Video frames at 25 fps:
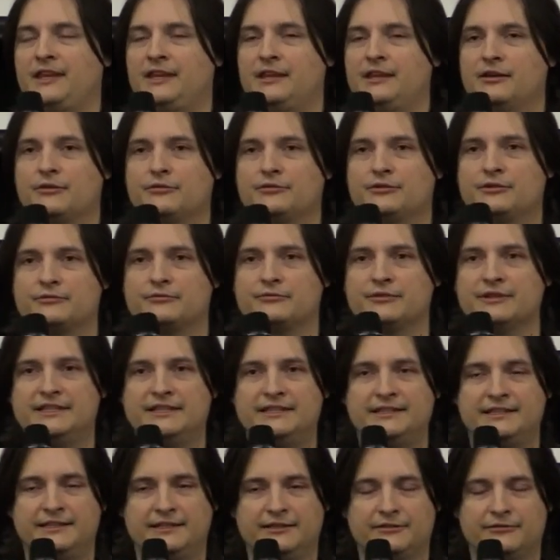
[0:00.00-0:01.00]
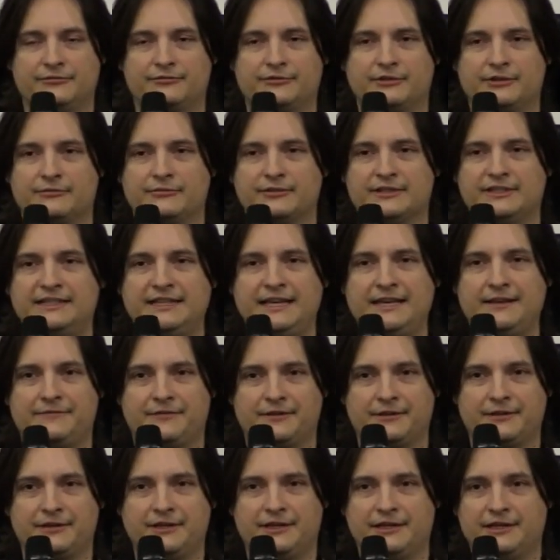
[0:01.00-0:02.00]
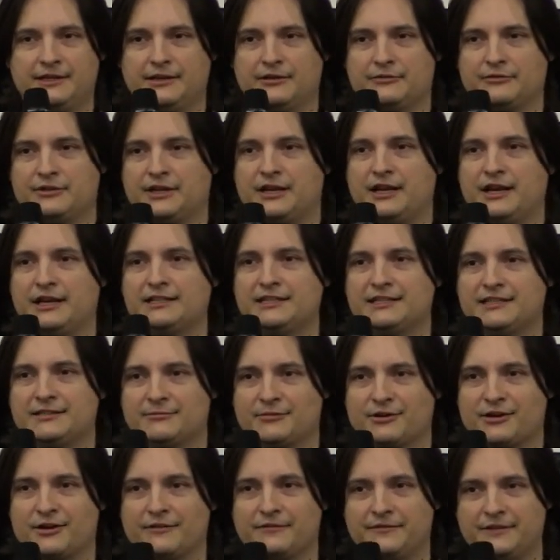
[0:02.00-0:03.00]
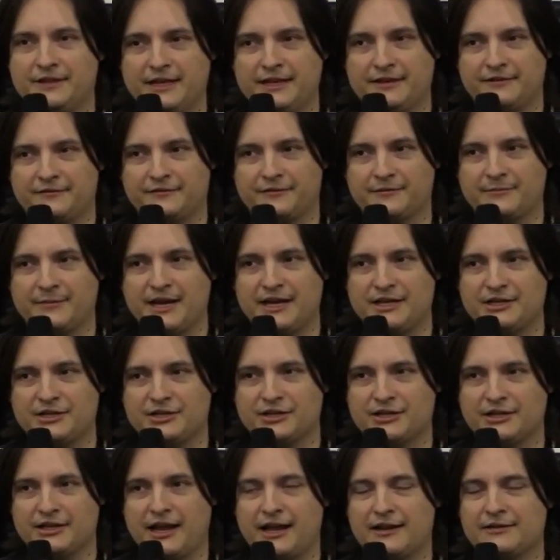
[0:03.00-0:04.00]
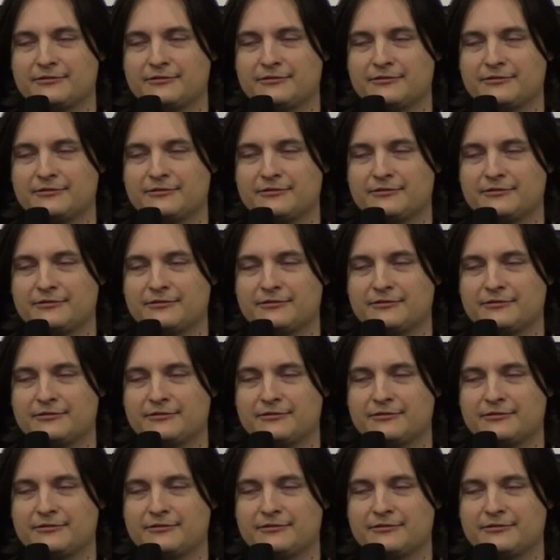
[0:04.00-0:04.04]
you know the, the, the receiver, the you know the customer of the information.